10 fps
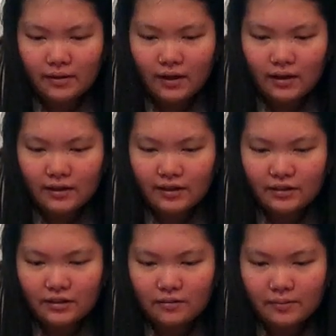of the holiday
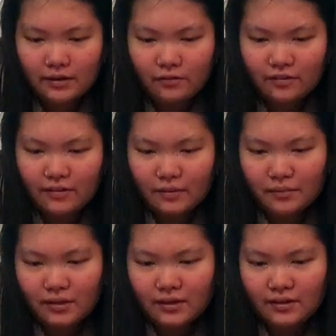is just being with
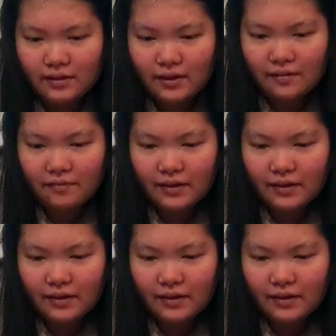family and stuff,